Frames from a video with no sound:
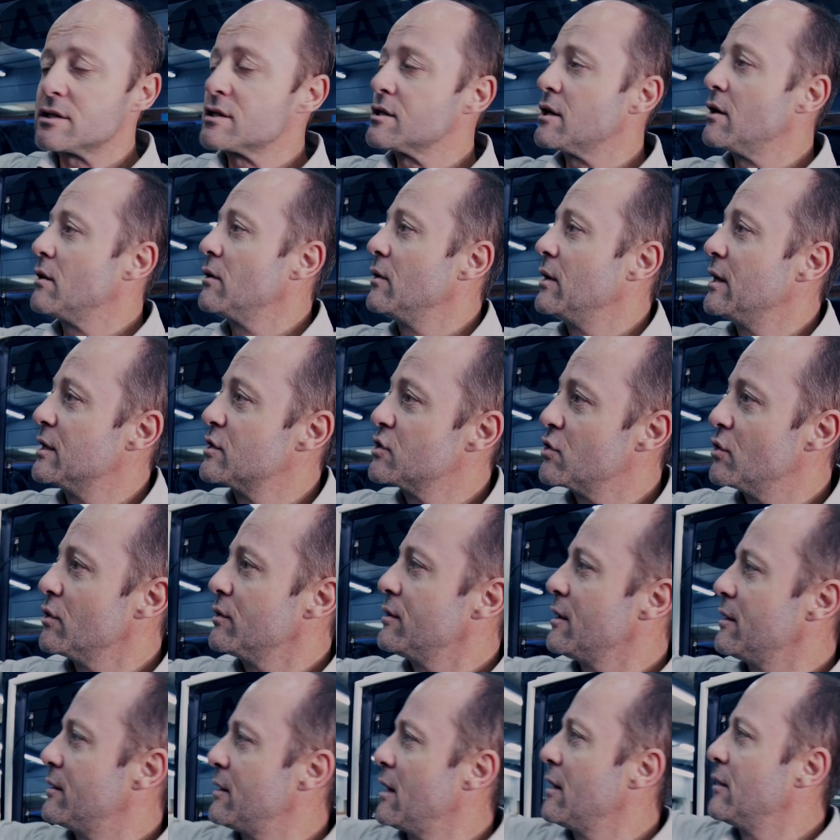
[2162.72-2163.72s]
so it's
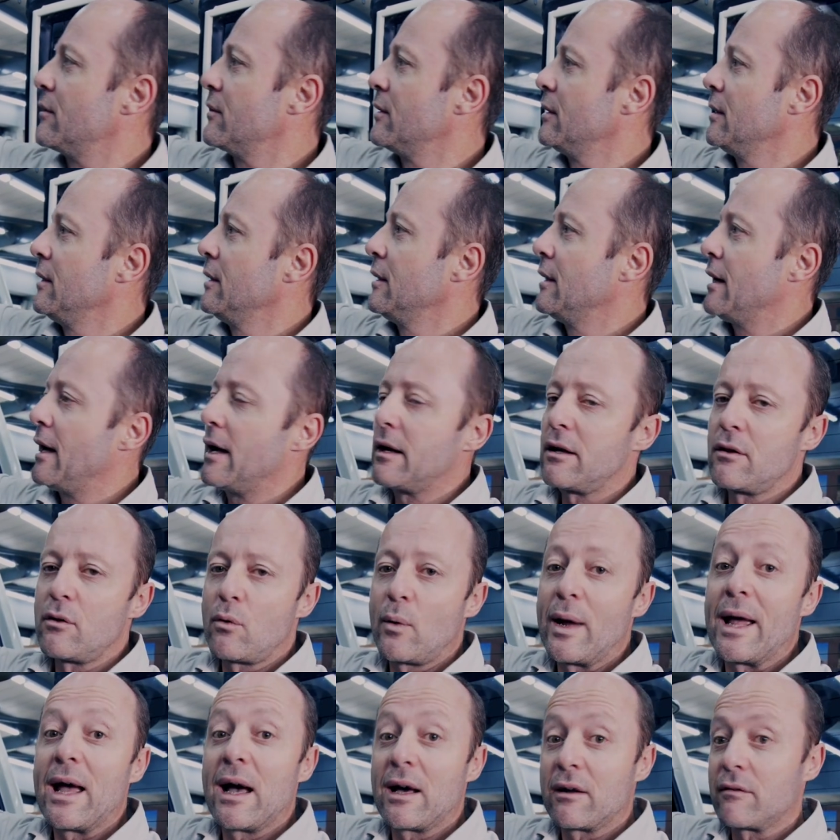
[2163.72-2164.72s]
good that they're out of
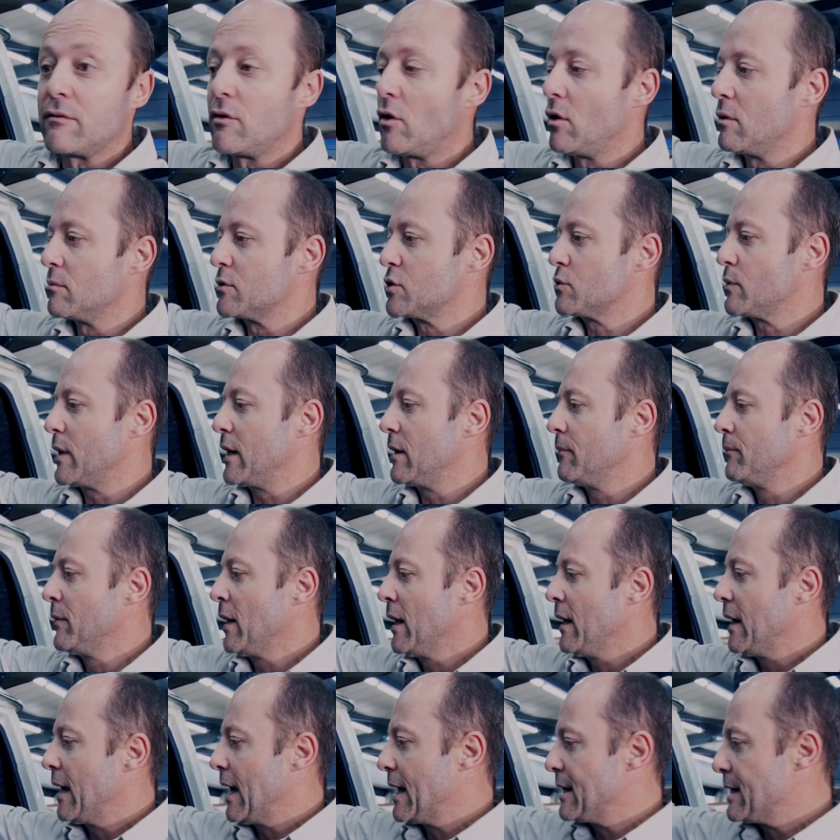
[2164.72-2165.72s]
the way, out of harm's way.
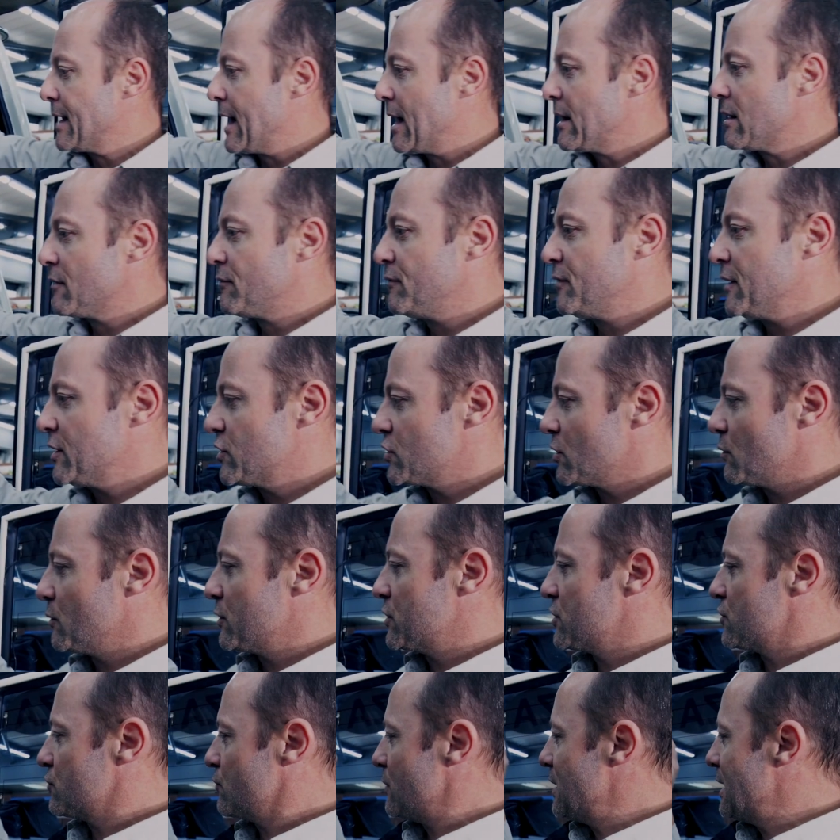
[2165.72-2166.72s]
And the other feature,
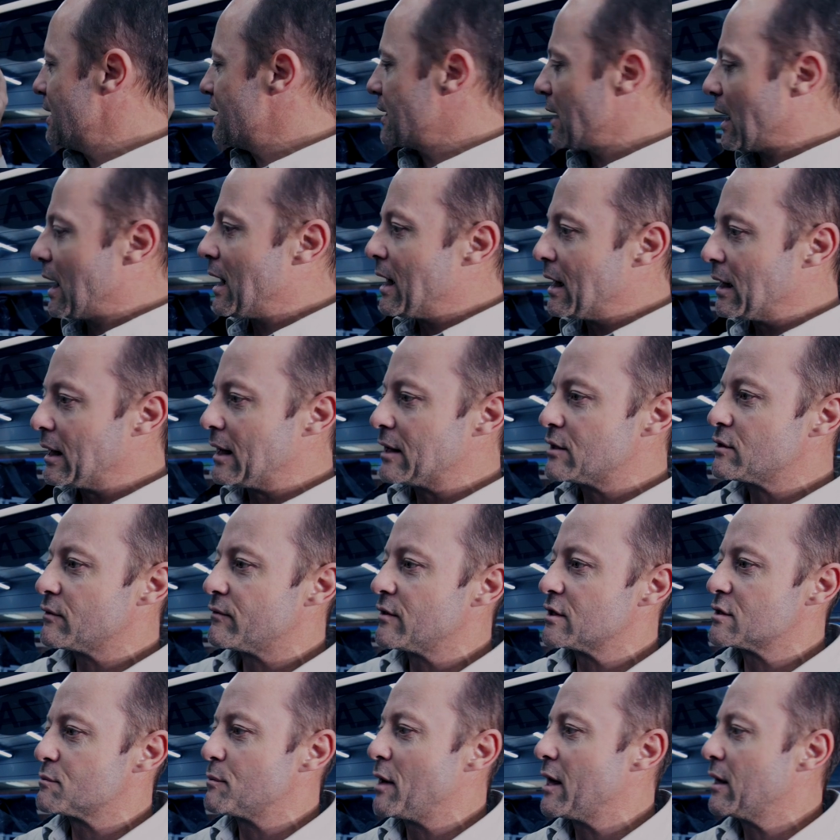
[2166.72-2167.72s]
which is really the highlight
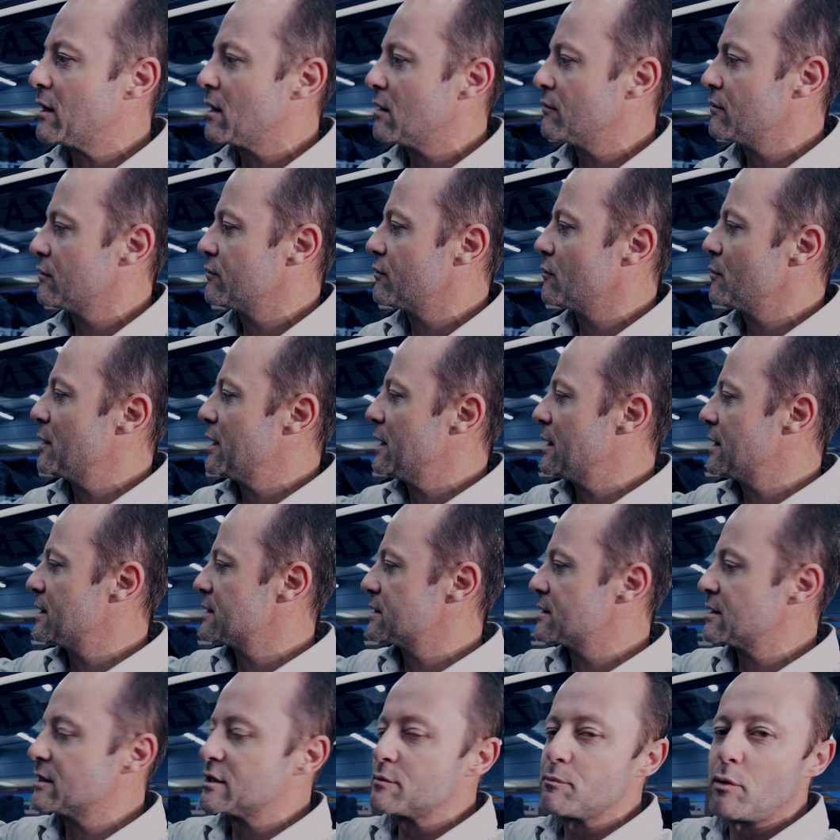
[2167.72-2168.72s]
of this makeover for me,
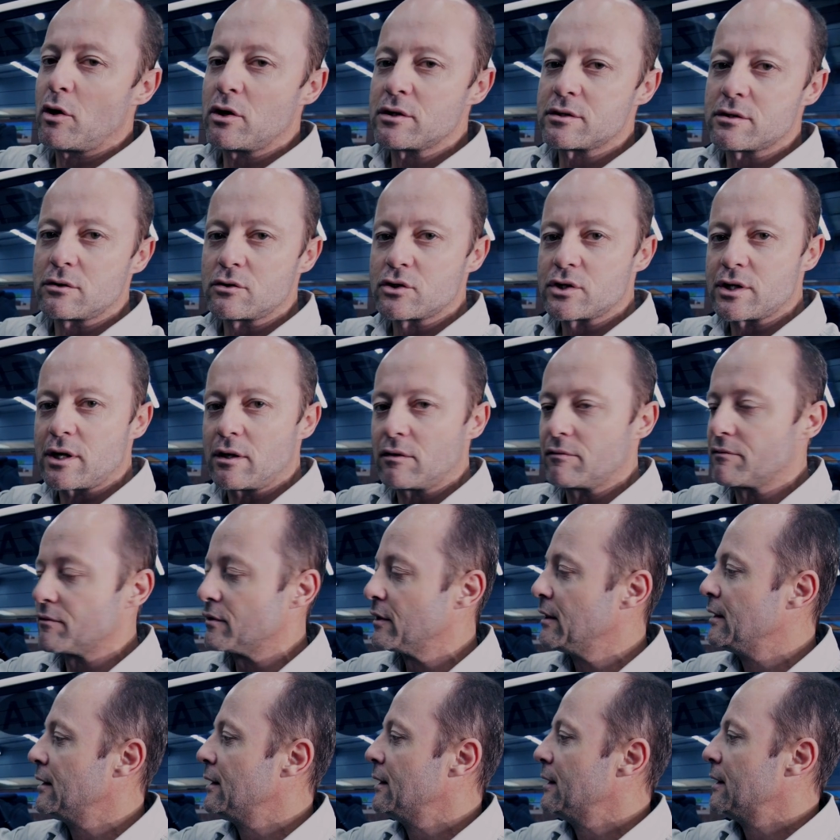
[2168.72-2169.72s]
is this parcel shelf.